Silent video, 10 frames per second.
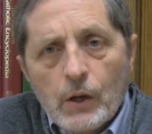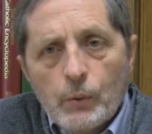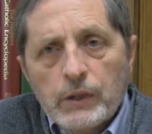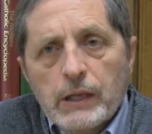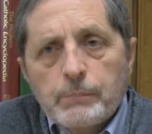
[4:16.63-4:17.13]

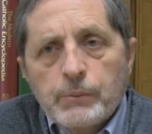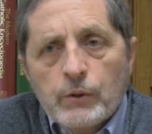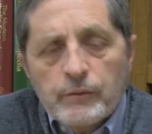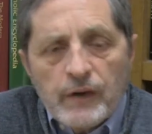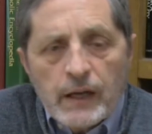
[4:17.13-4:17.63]
where they
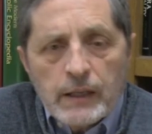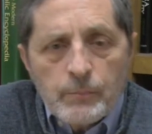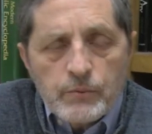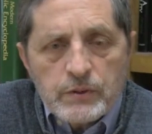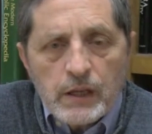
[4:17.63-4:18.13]
purify
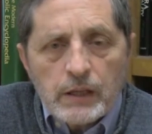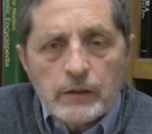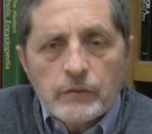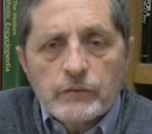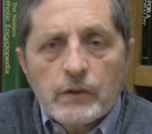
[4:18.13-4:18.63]

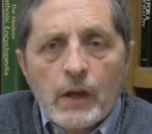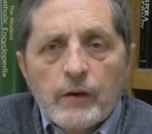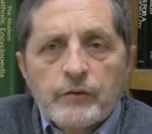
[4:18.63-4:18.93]
themselves